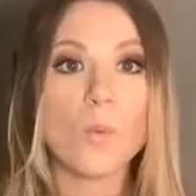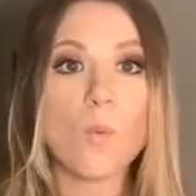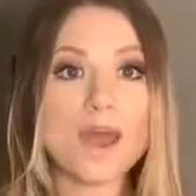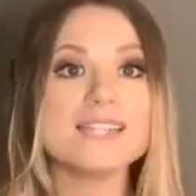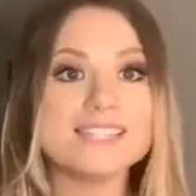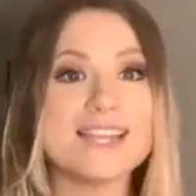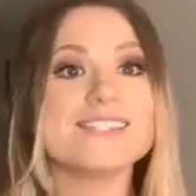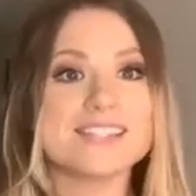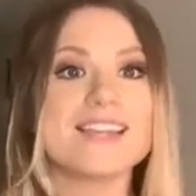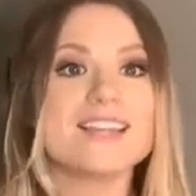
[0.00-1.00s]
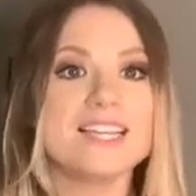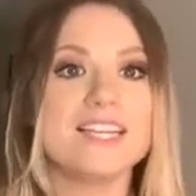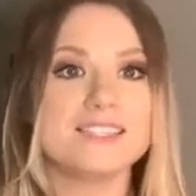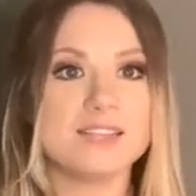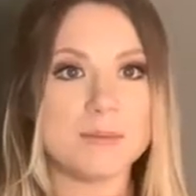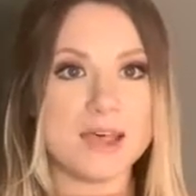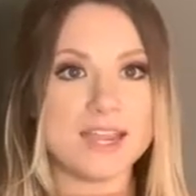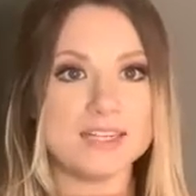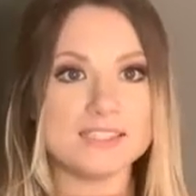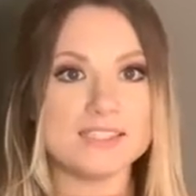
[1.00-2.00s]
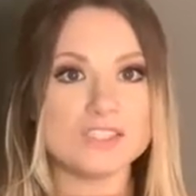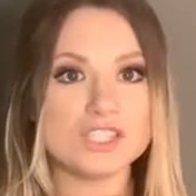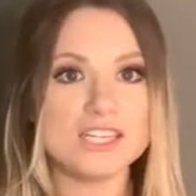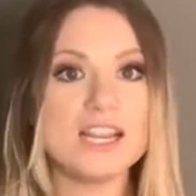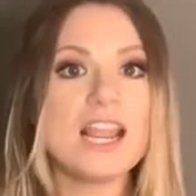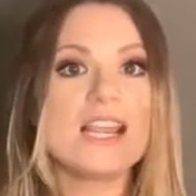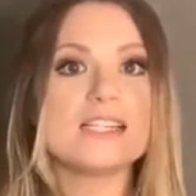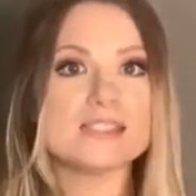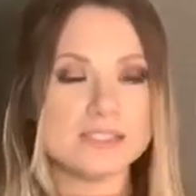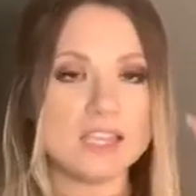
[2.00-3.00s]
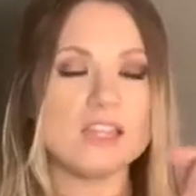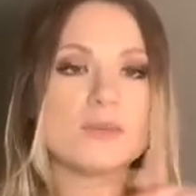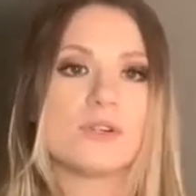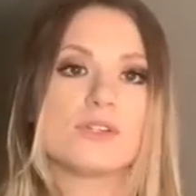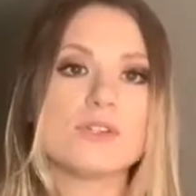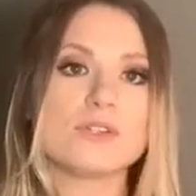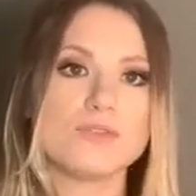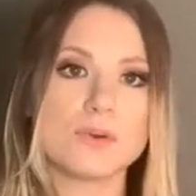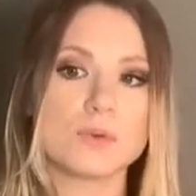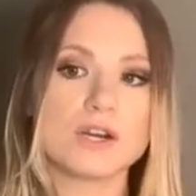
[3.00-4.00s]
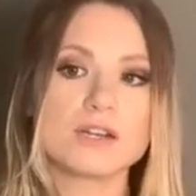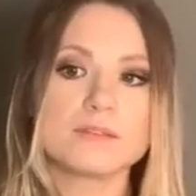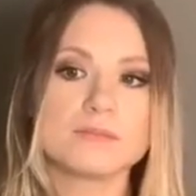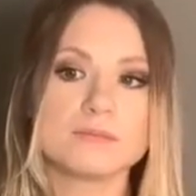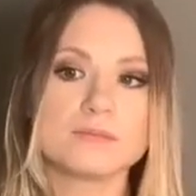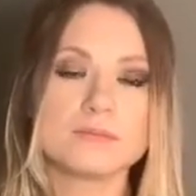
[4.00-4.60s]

What does get clients in a buying decision? Seeing the results of your work.